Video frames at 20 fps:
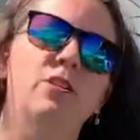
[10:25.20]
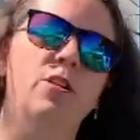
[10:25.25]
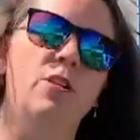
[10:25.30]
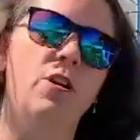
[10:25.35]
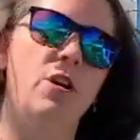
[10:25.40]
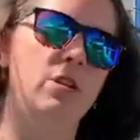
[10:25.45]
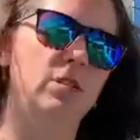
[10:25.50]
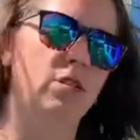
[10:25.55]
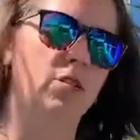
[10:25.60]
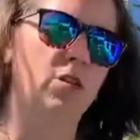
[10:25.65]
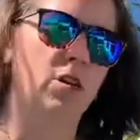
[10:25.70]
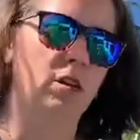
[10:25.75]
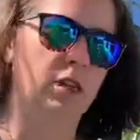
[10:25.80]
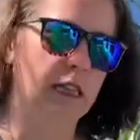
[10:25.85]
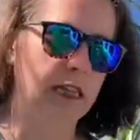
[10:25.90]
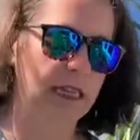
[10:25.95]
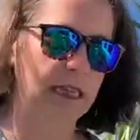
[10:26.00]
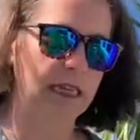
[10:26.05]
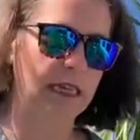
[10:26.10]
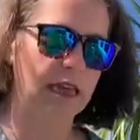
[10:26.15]
are also called
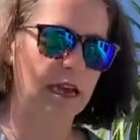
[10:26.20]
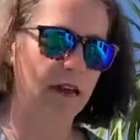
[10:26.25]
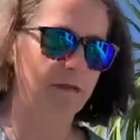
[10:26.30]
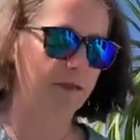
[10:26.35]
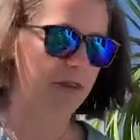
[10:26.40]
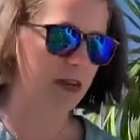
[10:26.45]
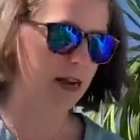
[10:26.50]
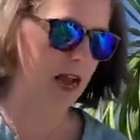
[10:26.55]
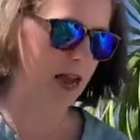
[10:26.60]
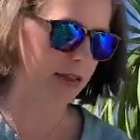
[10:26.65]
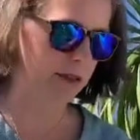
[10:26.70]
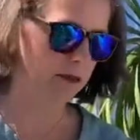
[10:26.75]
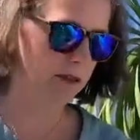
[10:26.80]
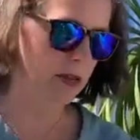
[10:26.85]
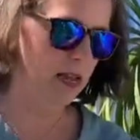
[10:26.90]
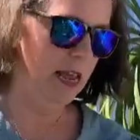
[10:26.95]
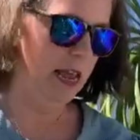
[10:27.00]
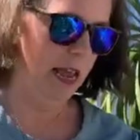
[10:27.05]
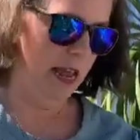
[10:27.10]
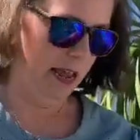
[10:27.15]
Lily of the Nile,
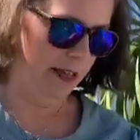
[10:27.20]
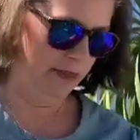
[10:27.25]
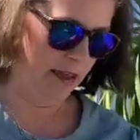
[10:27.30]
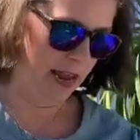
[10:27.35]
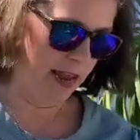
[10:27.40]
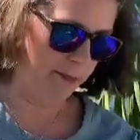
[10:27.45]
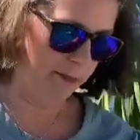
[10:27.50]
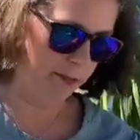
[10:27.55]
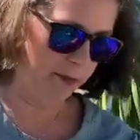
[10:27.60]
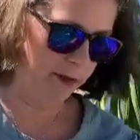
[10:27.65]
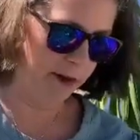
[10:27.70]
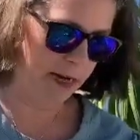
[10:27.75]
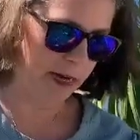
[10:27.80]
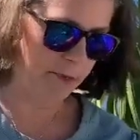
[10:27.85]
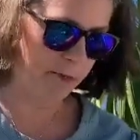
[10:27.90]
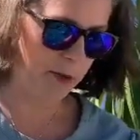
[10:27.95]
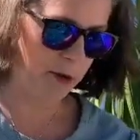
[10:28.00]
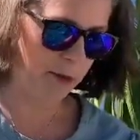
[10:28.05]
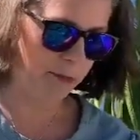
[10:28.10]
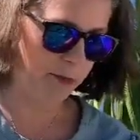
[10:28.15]
and they have pretty
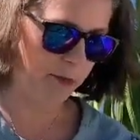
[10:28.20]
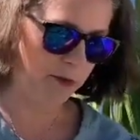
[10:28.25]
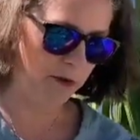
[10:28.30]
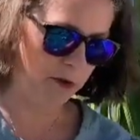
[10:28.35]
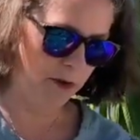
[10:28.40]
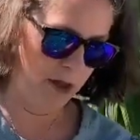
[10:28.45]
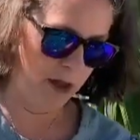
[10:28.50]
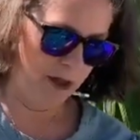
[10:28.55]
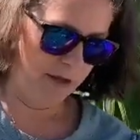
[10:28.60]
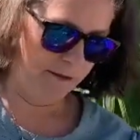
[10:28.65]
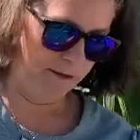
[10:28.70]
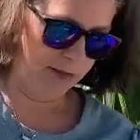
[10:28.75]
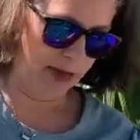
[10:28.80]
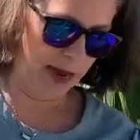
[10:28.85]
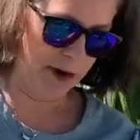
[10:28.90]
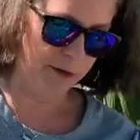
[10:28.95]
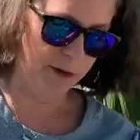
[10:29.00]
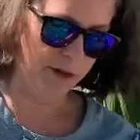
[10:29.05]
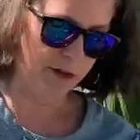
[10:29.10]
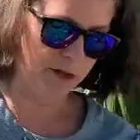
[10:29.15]
purple
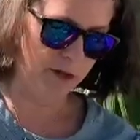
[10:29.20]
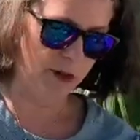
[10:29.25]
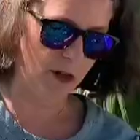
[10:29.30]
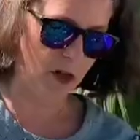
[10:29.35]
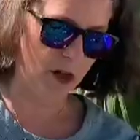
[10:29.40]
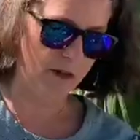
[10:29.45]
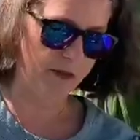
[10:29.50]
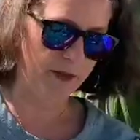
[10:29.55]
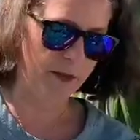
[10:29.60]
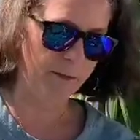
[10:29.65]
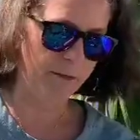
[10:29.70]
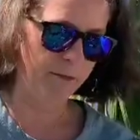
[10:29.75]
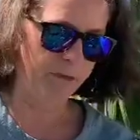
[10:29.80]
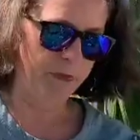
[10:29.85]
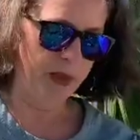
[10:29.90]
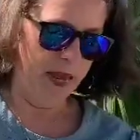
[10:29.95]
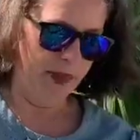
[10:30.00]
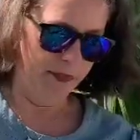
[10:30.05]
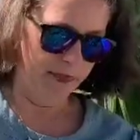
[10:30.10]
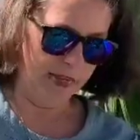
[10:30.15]
flowers on them.
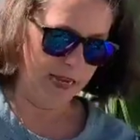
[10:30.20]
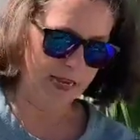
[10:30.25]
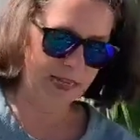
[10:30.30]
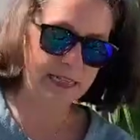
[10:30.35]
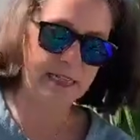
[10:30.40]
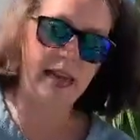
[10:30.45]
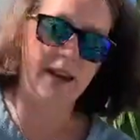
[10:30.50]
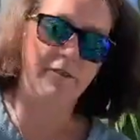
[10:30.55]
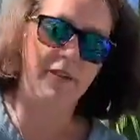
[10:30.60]
These have